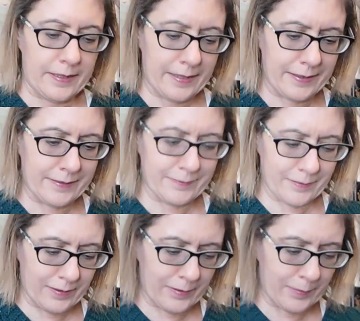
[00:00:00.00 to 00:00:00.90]
And
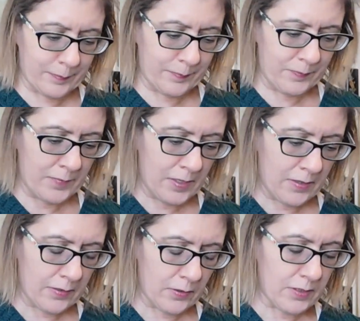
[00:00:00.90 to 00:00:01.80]
um,
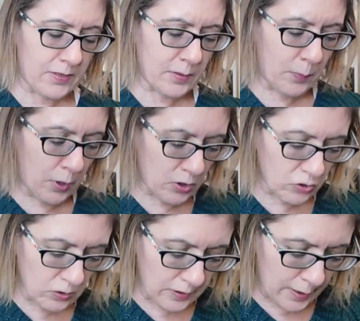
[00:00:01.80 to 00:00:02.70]
there is a
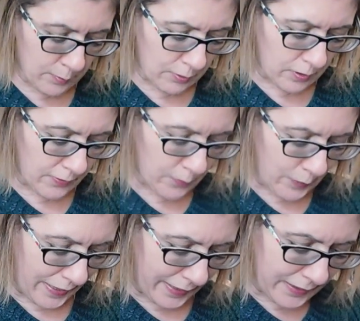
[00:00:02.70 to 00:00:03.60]
partial label on the
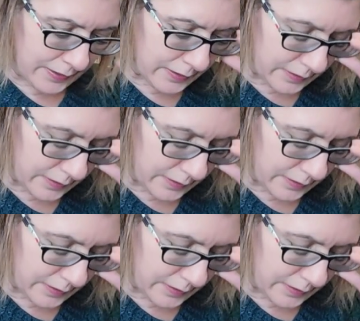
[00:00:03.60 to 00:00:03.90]
back